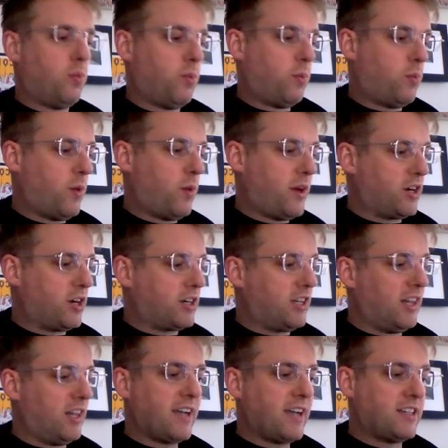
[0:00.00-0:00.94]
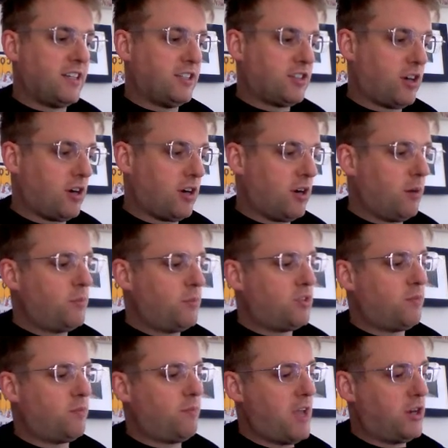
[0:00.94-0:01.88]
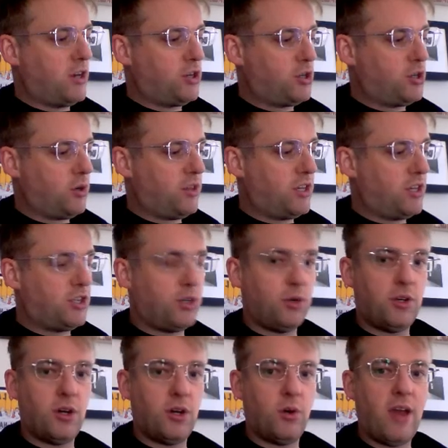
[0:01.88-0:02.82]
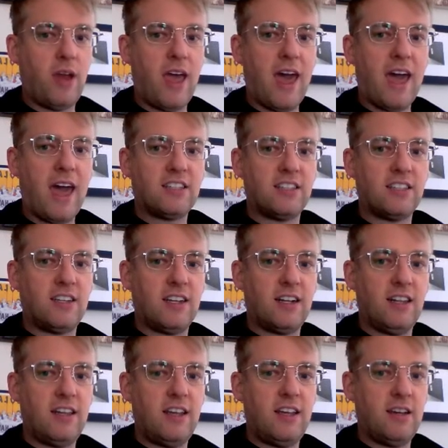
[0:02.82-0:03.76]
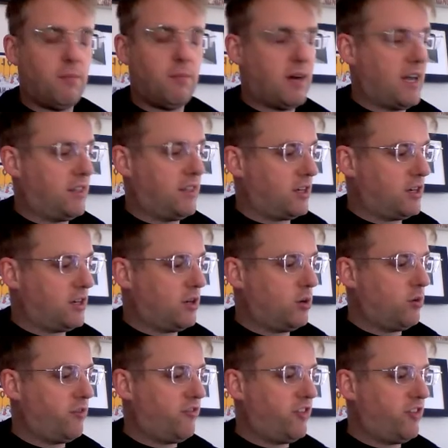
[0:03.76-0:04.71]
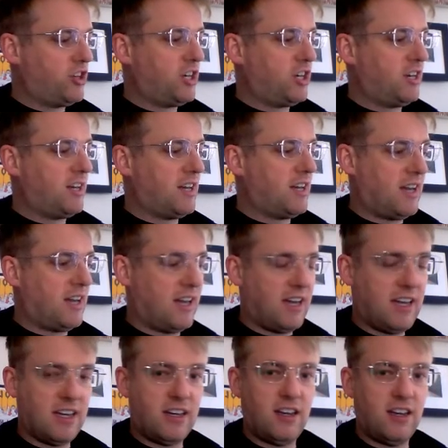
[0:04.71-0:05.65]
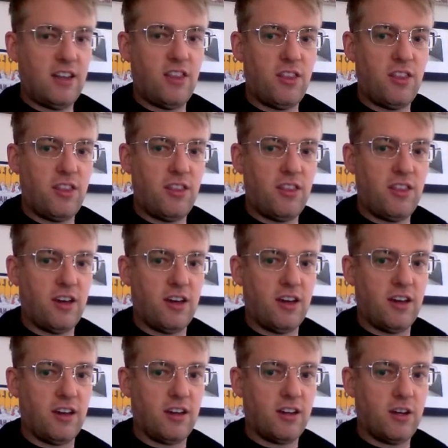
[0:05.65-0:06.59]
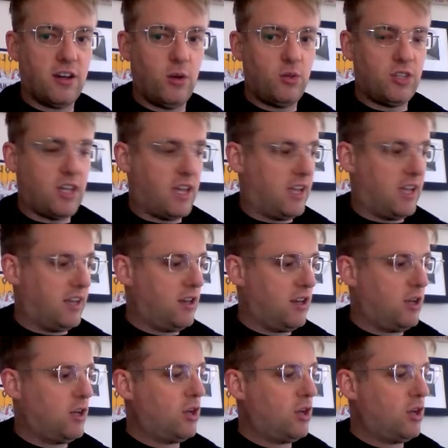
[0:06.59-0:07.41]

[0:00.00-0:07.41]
When you're collecting terms, make sure that you don't accidentally combine the coefficient on the cosine